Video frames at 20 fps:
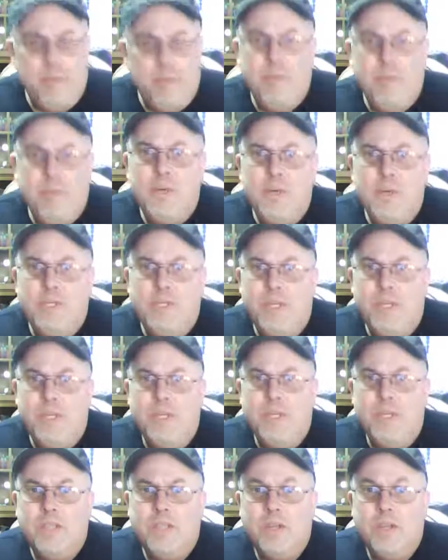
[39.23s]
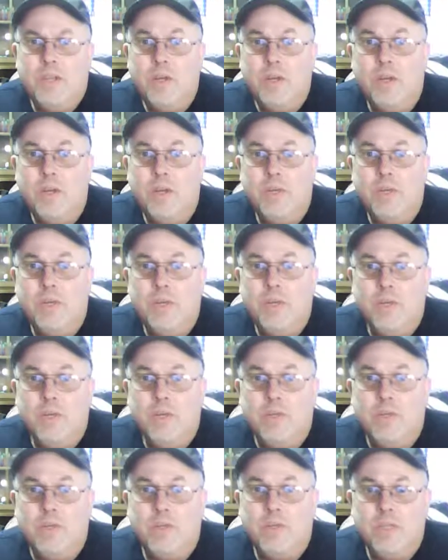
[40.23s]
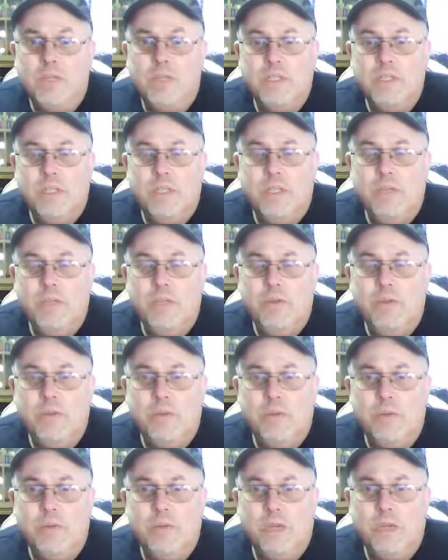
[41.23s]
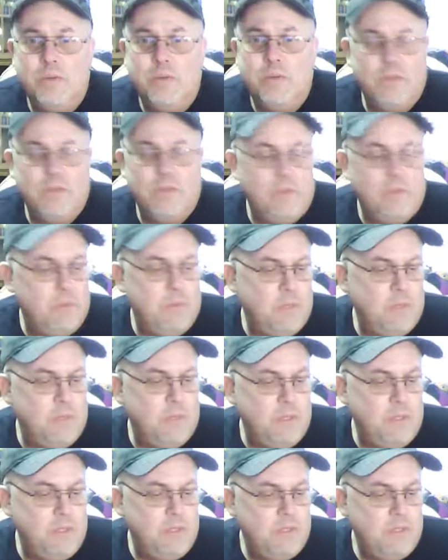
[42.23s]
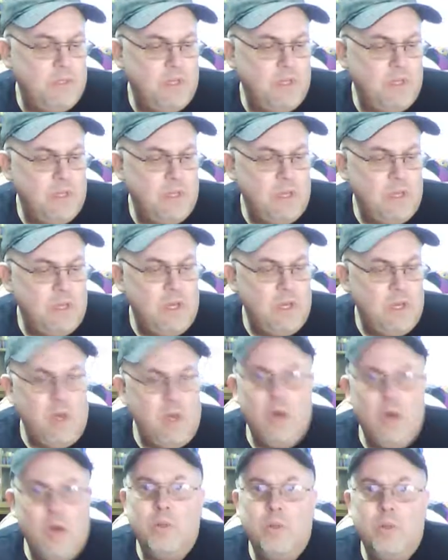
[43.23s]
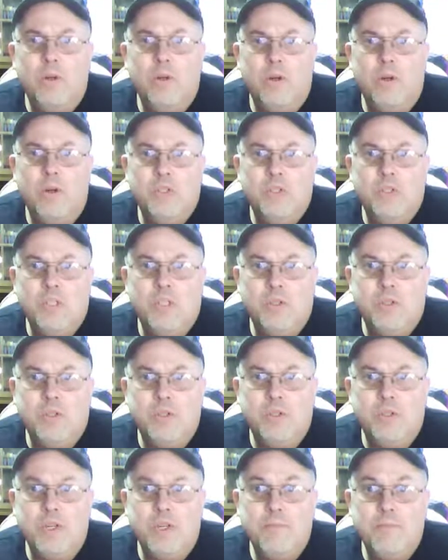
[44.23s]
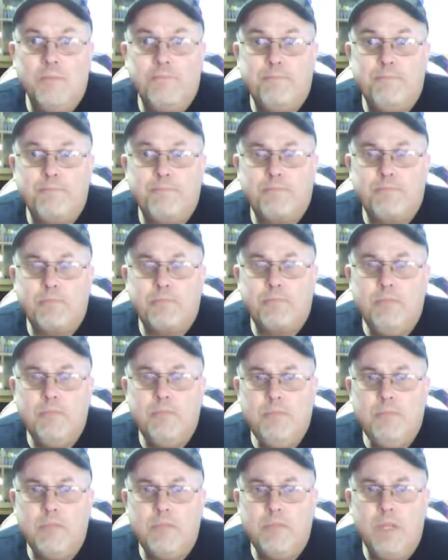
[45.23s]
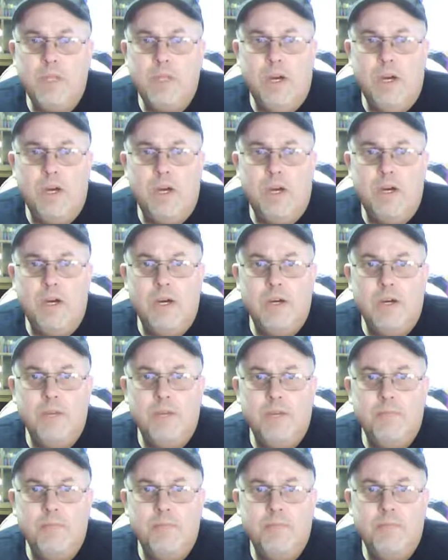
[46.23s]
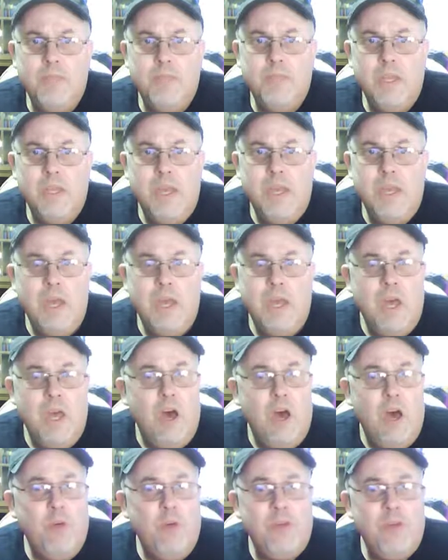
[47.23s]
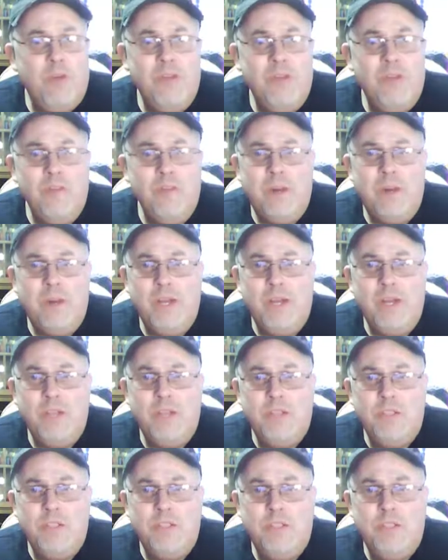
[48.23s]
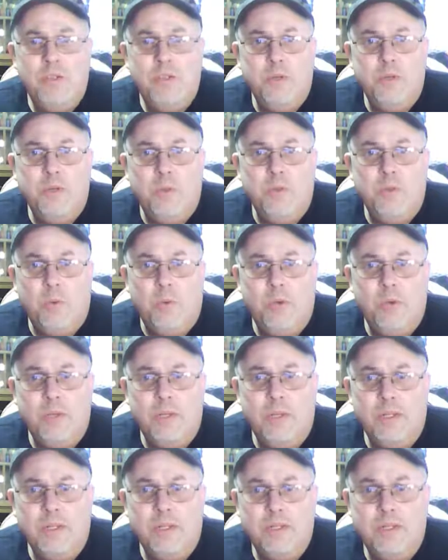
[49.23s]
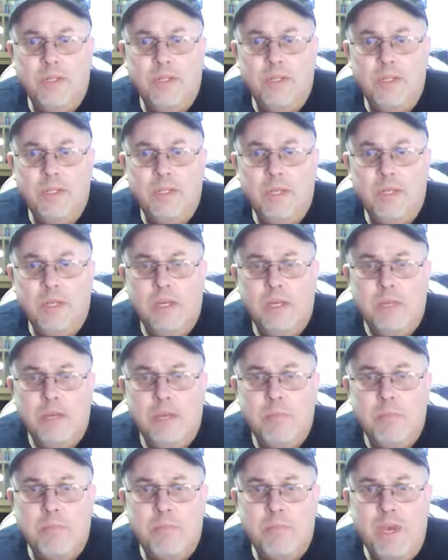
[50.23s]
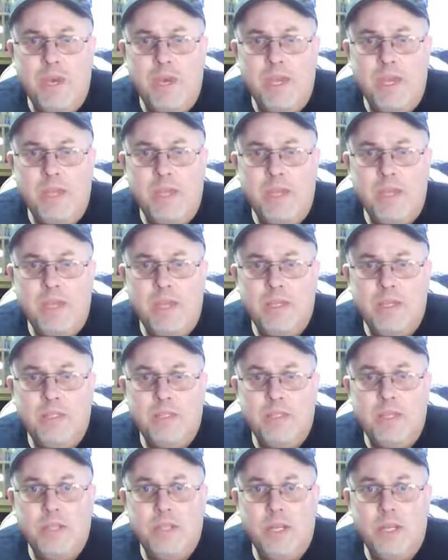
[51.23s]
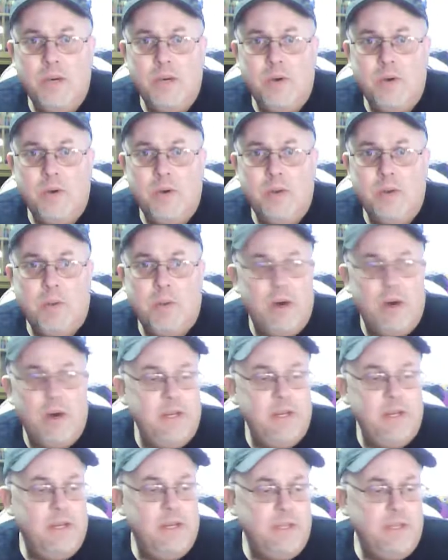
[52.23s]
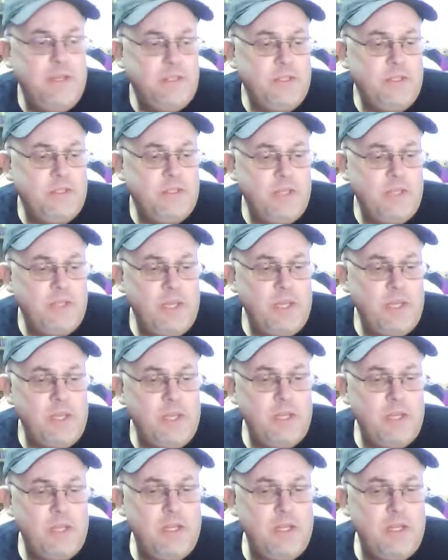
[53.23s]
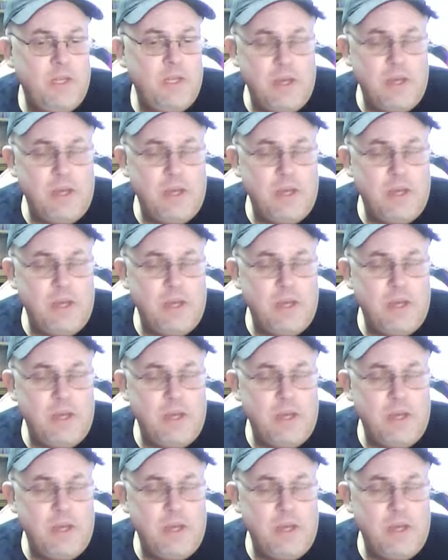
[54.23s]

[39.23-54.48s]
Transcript: busy as I try to continue to recover from the open heart surgery. Hoping everybody is doing well. May is now upon us, and